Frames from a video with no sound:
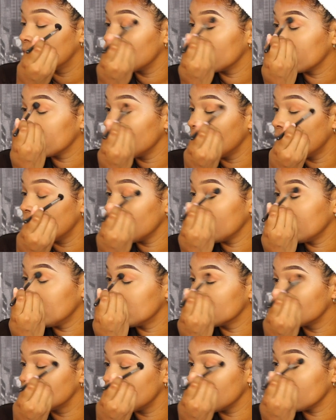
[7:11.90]
If y'all ain't
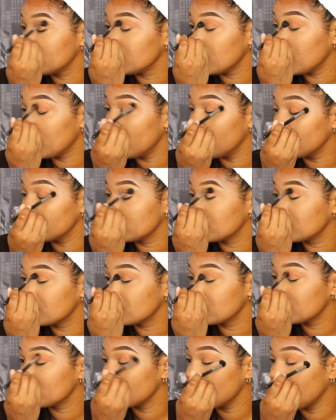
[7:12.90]
on TikTok,
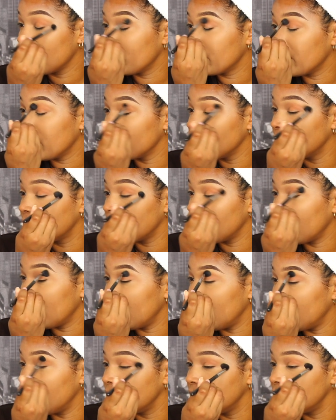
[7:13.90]
y'all might wanna
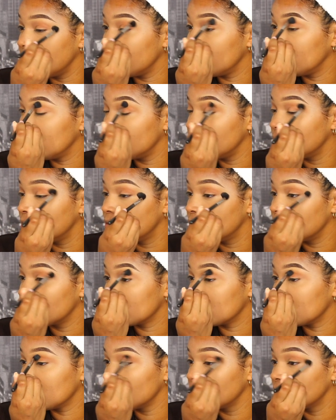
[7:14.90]
add it.
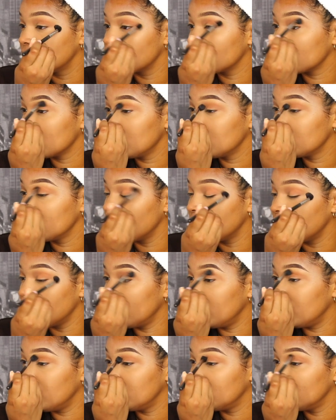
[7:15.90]
It's
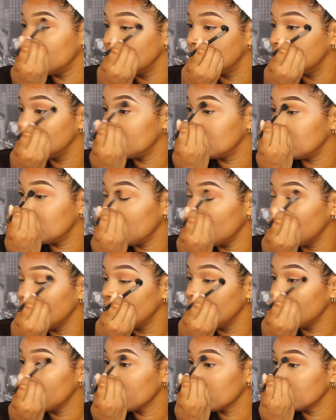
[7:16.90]
fun.
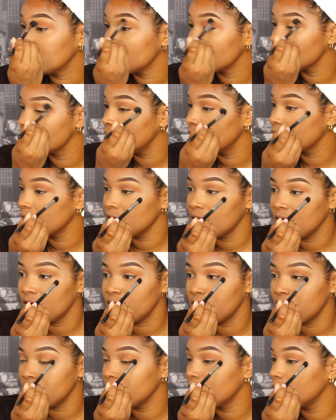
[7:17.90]
Even if you're just looking at
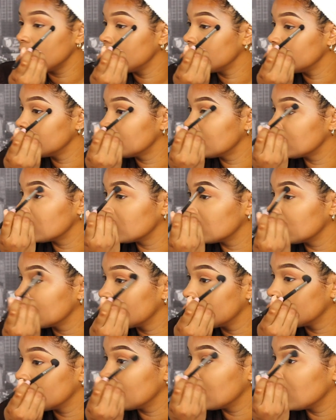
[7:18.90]
videos,
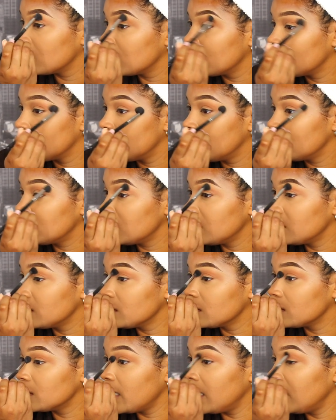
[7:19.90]
it's
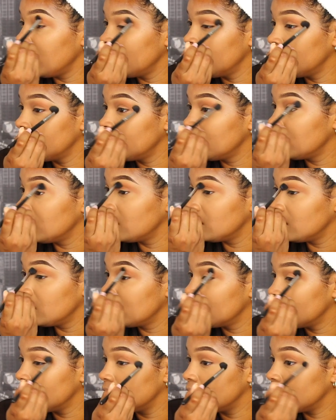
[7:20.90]
entertaining
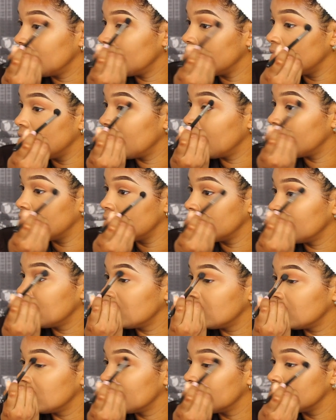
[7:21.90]
and
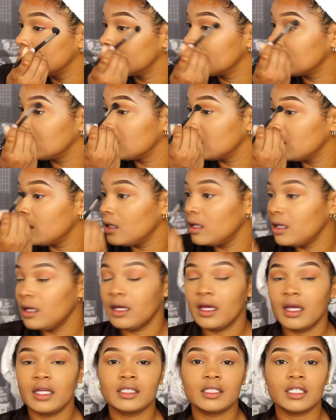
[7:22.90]

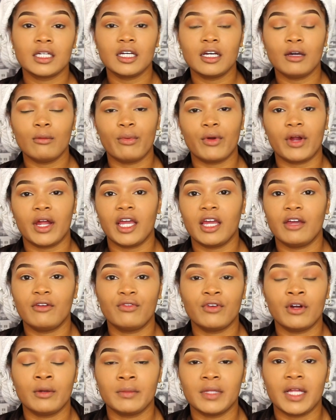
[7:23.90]
it's a good break
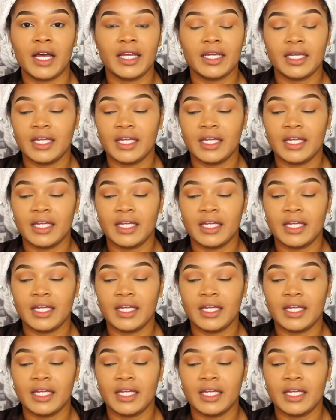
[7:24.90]
from like